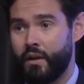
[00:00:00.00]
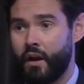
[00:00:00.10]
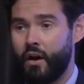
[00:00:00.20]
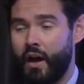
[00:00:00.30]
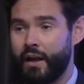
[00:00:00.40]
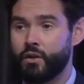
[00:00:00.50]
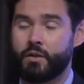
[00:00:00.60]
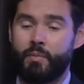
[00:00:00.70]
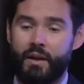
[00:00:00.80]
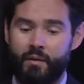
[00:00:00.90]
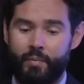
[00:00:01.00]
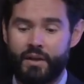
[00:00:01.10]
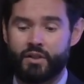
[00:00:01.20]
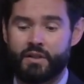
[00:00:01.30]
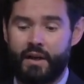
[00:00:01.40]
You know, I used to be an
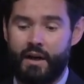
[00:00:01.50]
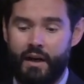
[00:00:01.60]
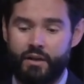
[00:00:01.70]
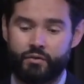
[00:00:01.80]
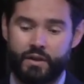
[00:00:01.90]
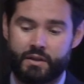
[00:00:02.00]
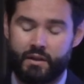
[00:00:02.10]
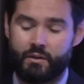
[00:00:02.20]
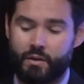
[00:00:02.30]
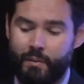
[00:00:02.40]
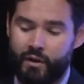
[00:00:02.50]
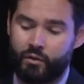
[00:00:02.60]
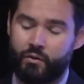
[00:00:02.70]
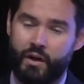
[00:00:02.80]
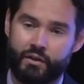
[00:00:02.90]
inpatient psychiatrist and was a
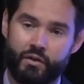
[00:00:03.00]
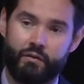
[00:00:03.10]
medical director